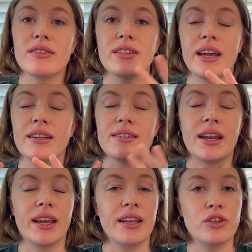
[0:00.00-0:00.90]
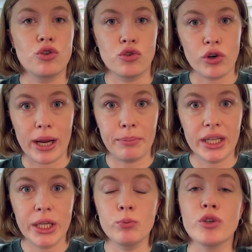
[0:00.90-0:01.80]
day is dedicated to
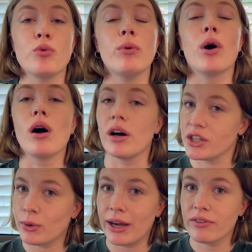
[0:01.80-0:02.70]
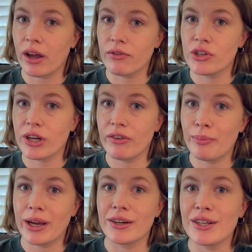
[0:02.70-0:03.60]
trampoline, which we will also have coverage of in
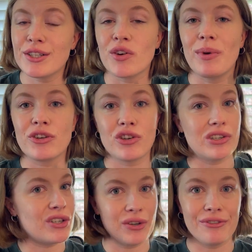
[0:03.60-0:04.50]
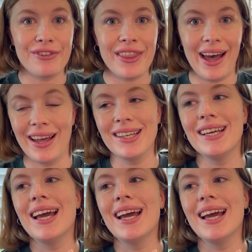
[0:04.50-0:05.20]
Paris, so make sure to tune in for that.